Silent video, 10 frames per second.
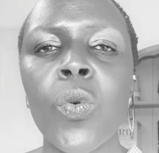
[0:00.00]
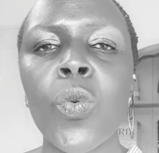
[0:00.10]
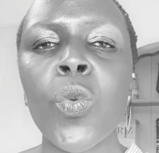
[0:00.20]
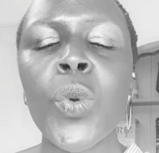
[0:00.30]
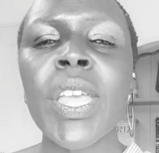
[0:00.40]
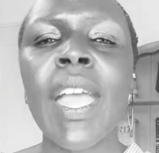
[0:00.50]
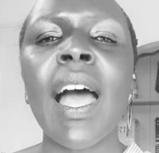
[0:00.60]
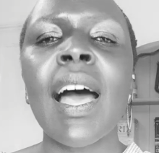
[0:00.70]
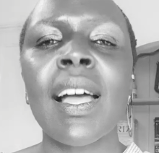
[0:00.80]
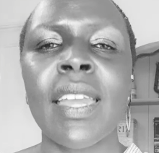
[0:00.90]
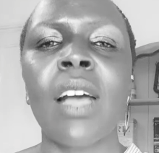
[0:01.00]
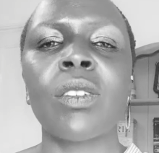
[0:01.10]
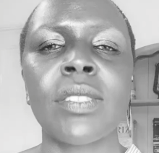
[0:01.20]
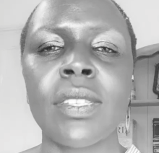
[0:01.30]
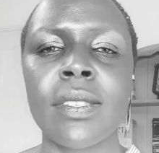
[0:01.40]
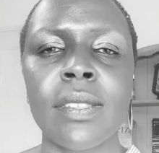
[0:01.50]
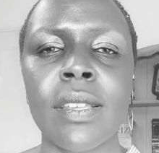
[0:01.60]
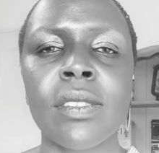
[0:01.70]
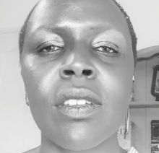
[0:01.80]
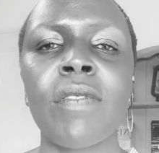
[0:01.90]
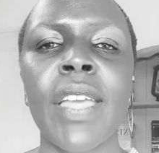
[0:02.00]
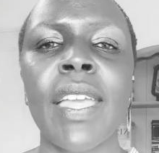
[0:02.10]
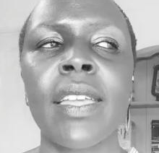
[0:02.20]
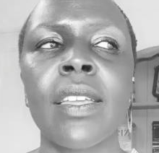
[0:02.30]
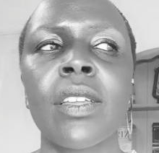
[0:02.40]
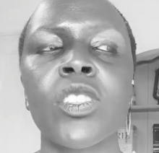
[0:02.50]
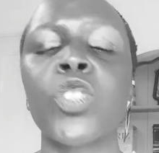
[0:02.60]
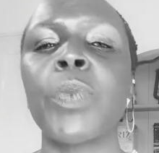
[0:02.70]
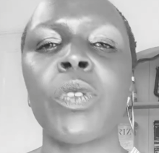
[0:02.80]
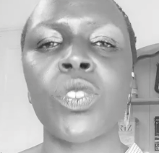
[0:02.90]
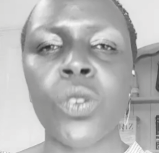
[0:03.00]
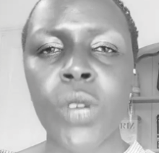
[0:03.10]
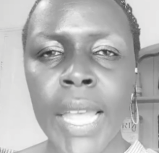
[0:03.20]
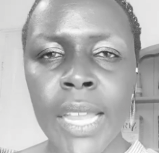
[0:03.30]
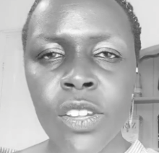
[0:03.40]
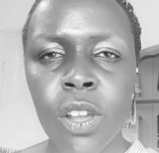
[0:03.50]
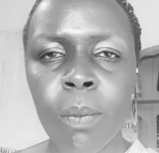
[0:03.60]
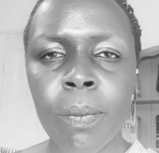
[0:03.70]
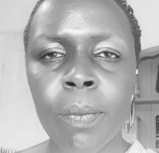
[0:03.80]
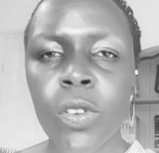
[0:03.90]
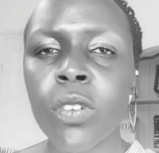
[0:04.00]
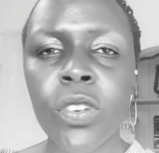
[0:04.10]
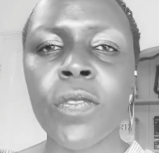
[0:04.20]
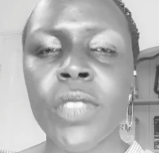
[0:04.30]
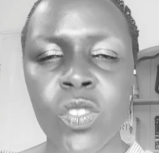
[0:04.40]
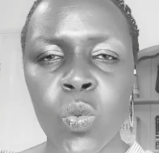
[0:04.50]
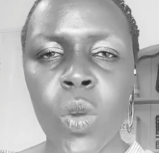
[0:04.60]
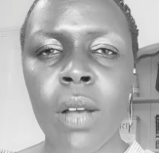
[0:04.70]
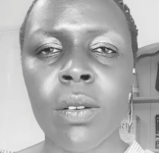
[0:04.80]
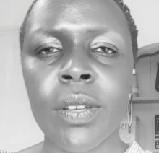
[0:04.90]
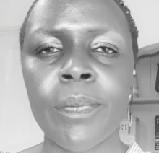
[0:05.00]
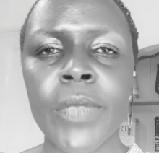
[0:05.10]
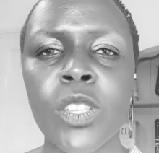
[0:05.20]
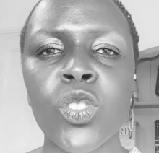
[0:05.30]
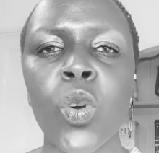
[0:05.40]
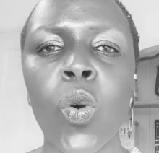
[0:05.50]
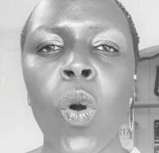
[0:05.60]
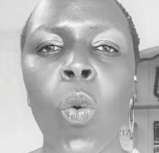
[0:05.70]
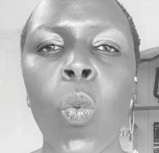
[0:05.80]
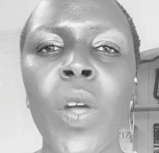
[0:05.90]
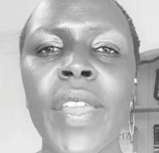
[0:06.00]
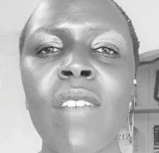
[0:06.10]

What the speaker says: we are now citizens of a spiritual kingdom, not of this world. So whatever